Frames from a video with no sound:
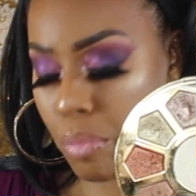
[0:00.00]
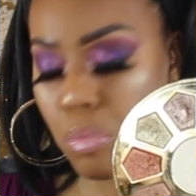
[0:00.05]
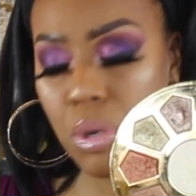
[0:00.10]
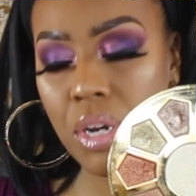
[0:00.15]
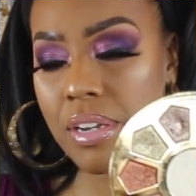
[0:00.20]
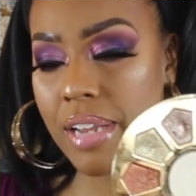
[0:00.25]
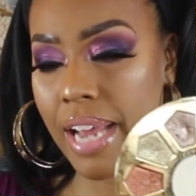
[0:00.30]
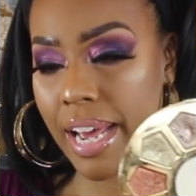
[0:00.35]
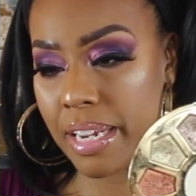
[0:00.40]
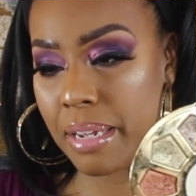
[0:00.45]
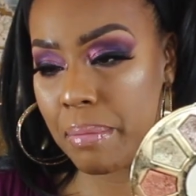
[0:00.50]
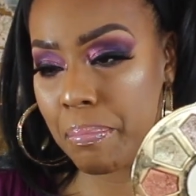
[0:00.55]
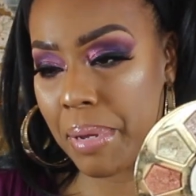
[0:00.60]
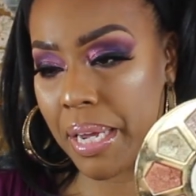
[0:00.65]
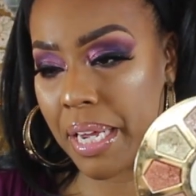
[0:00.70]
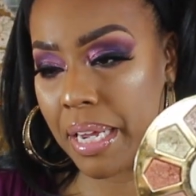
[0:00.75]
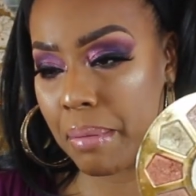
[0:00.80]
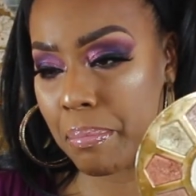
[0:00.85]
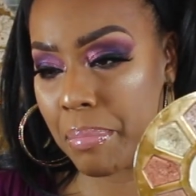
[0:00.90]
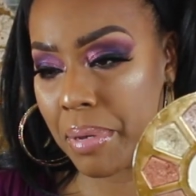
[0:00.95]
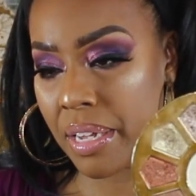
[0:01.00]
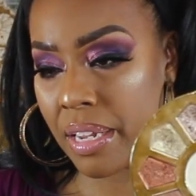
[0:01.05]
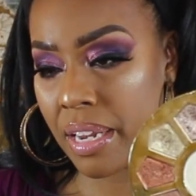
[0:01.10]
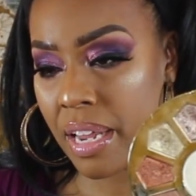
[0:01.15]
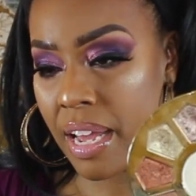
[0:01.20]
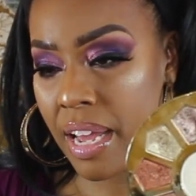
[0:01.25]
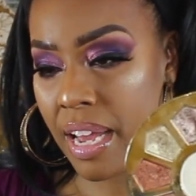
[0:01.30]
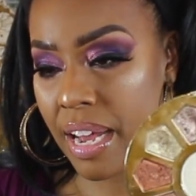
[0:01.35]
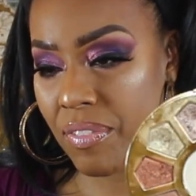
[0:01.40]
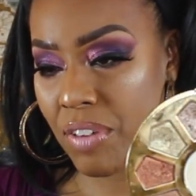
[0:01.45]
Well, not hit pan, but
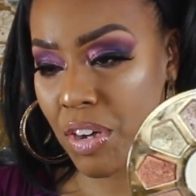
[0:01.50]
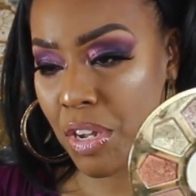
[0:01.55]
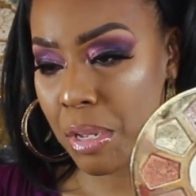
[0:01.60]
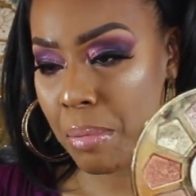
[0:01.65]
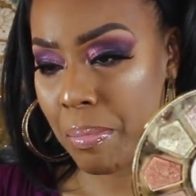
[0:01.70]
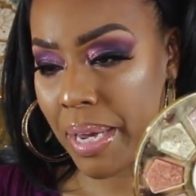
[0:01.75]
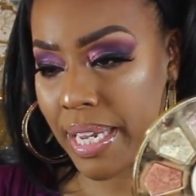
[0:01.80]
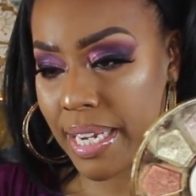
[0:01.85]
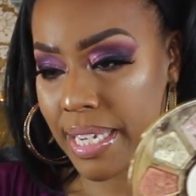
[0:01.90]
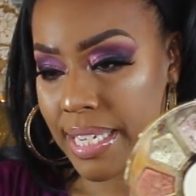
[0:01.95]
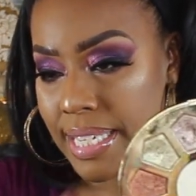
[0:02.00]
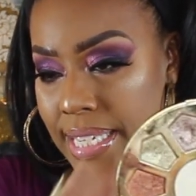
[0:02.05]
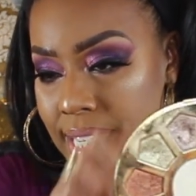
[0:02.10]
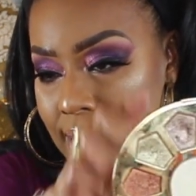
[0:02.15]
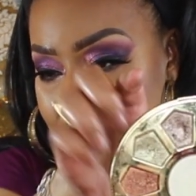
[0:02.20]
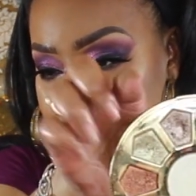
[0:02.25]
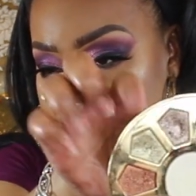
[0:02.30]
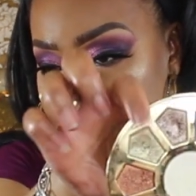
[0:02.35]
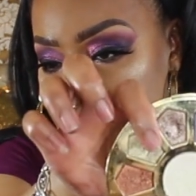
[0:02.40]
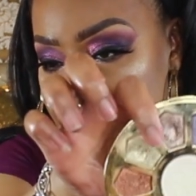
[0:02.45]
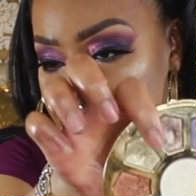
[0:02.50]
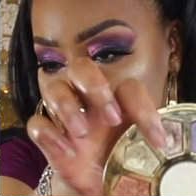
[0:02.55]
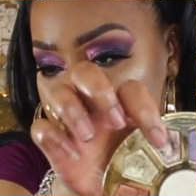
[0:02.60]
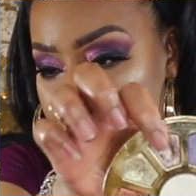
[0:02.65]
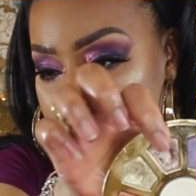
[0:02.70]
I've only made a dent